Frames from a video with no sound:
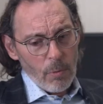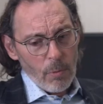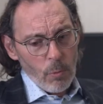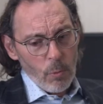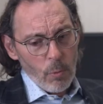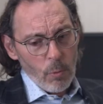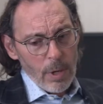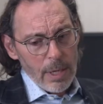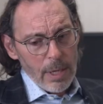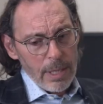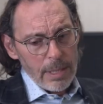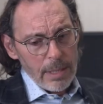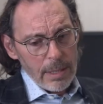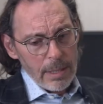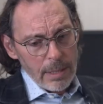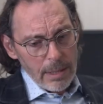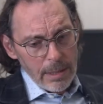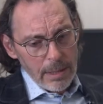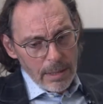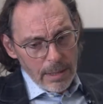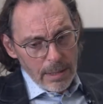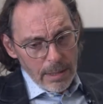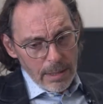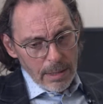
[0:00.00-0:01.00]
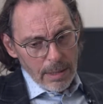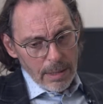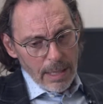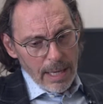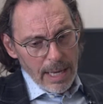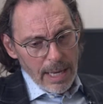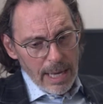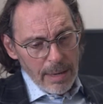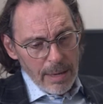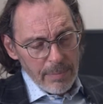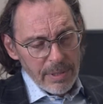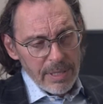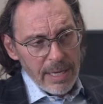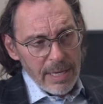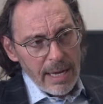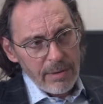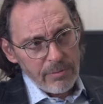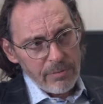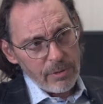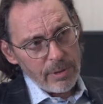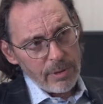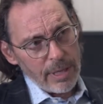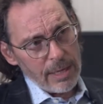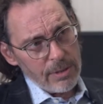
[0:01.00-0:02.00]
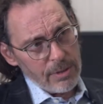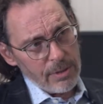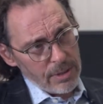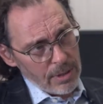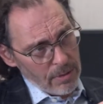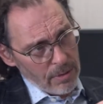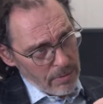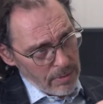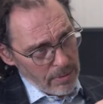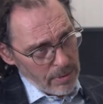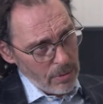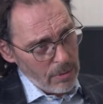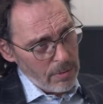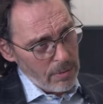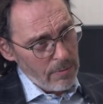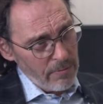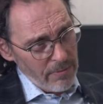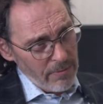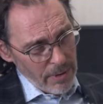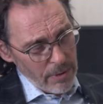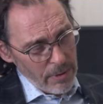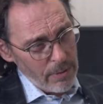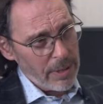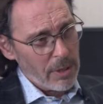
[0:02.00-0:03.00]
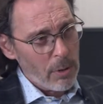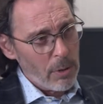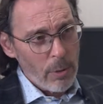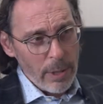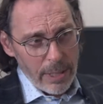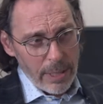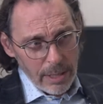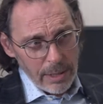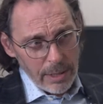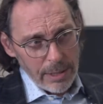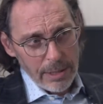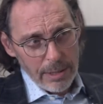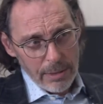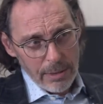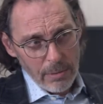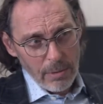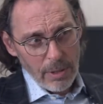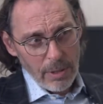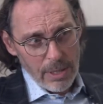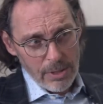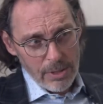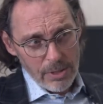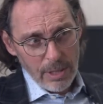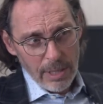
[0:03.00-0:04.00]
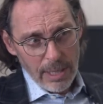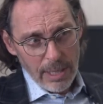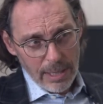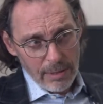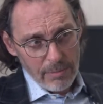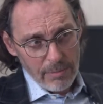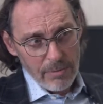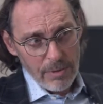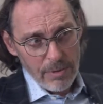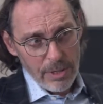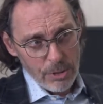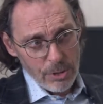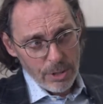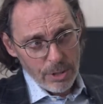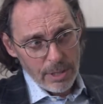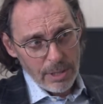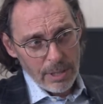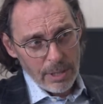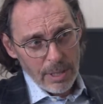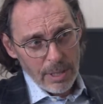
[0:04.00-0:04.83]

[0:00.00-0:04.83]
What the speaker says: what happened after that? You said fairly quickly you lost a lot of vision.